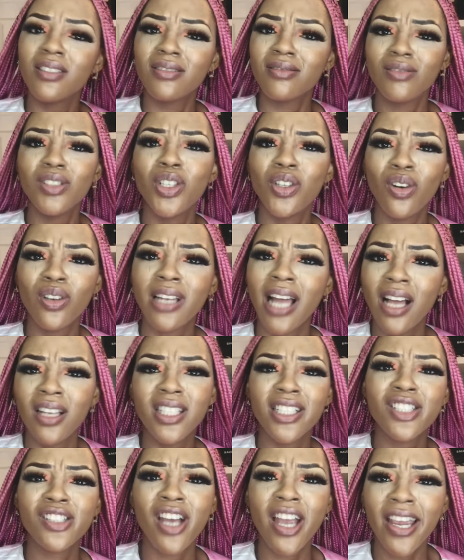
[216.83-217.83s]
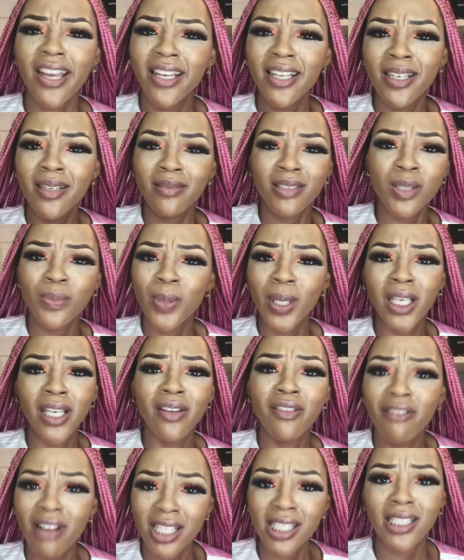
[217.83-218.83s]
now literally
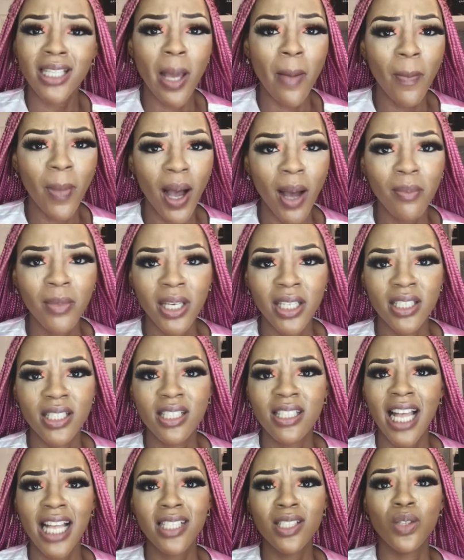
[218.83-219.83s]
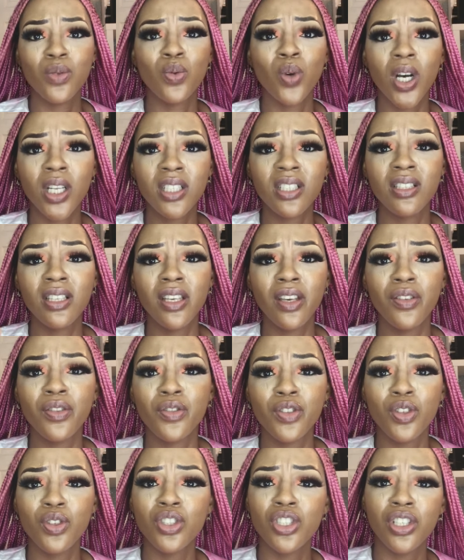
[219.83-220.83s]
speaking, resident permit. That is what
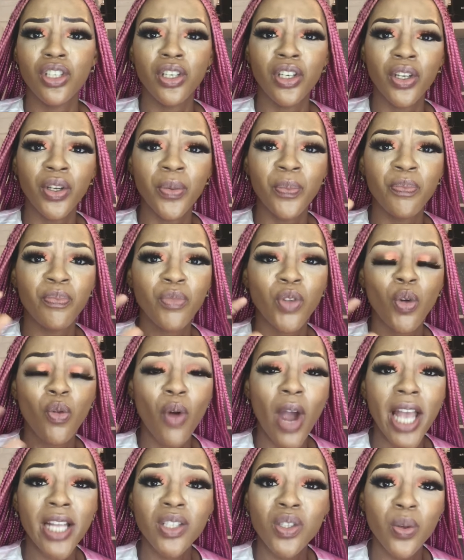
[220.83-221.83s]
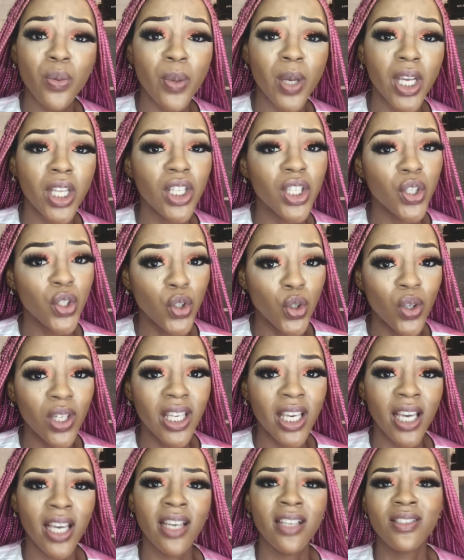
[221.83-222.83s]
gives you the right to be in the
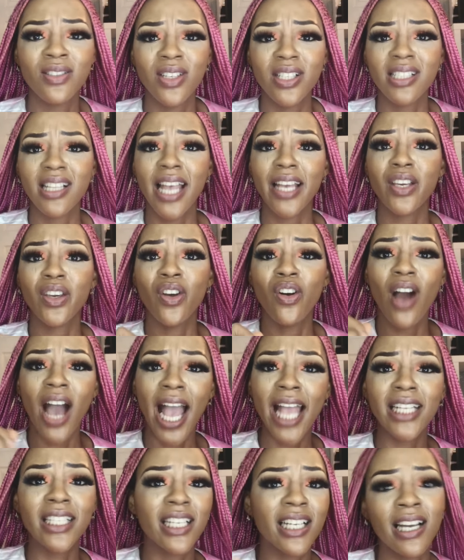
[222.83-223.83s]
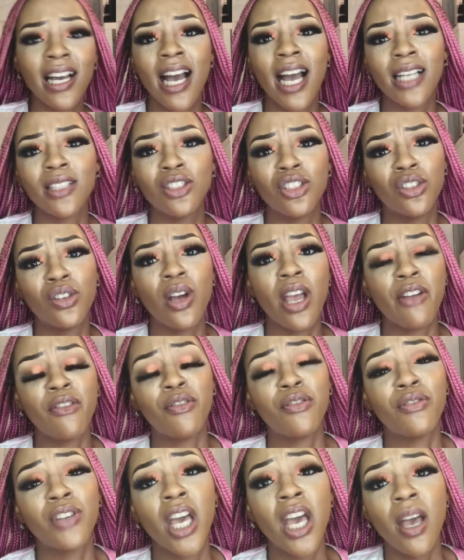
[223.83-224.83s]
UK. So it's like your ID card.
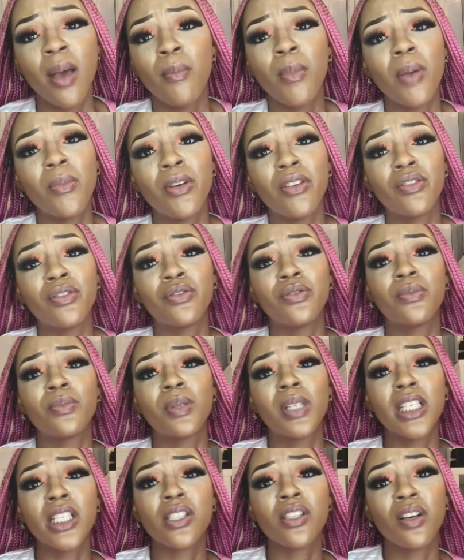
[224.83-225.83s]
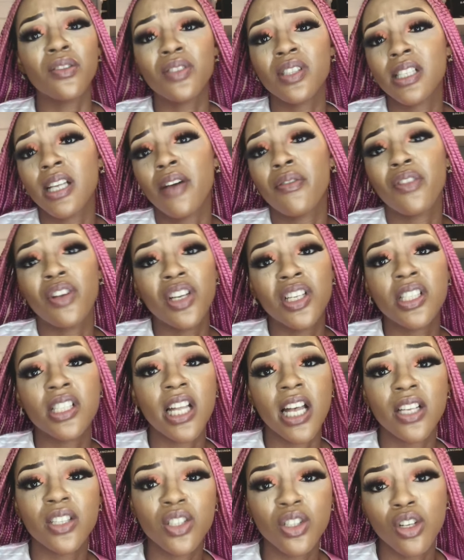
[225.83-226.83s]
If maybe police officer, for
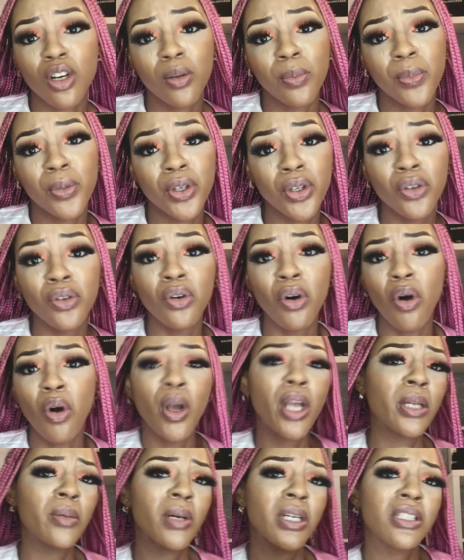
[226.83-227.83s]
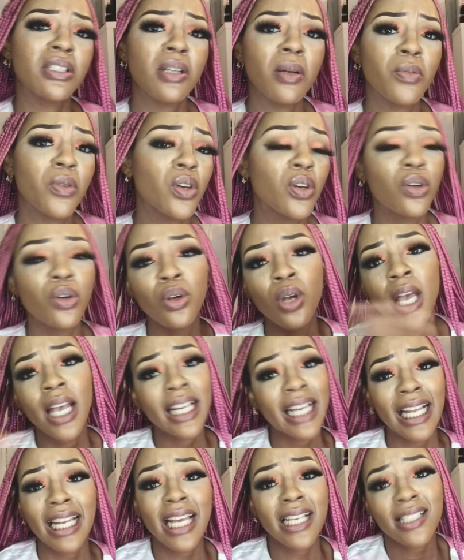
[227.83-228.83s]
instance, stop you, or anybody stop you,
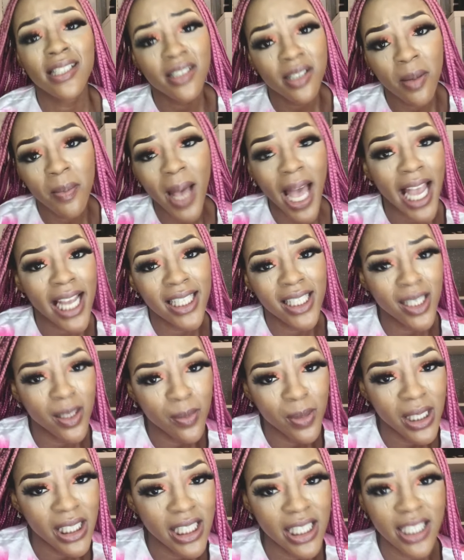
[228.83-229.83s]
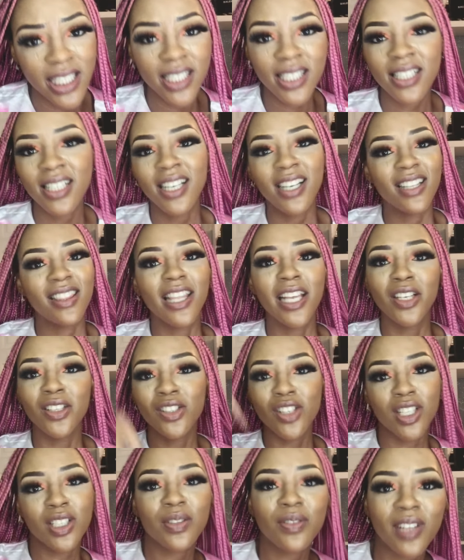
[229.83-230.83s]
can I see some ID please? Then you
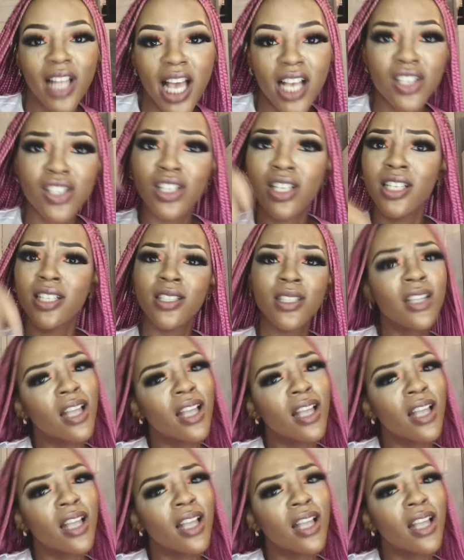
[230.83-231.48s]
just flash it.